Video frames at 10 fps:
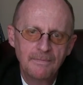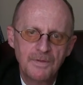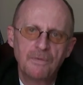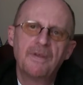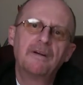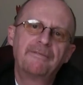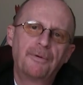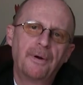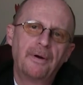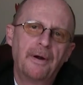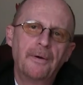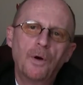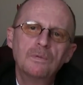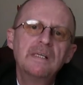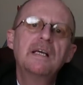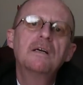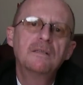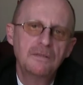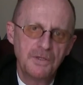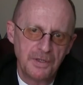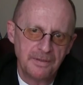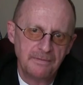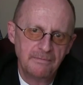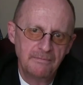So therefore, our only conclusion